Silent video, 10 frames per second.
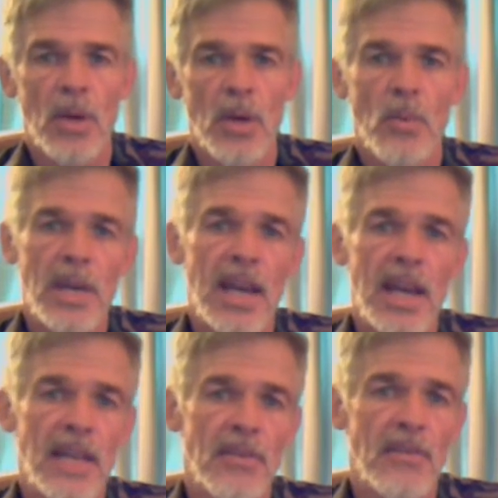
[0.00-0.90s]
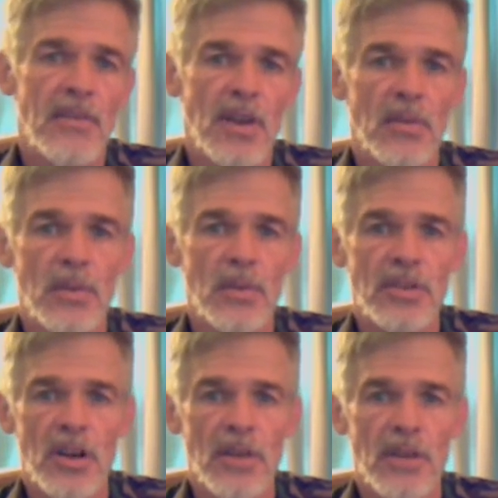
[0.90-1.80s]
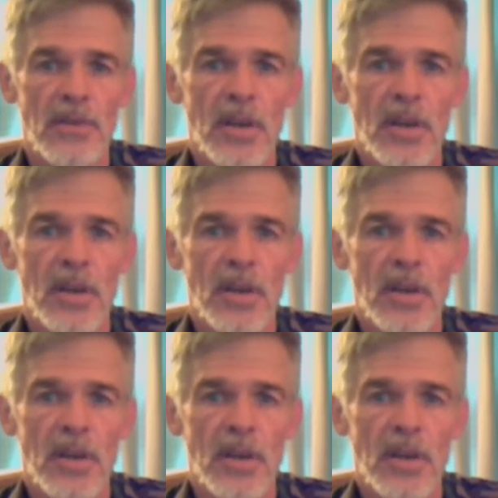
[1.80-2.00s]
we got to give the Federal Reserve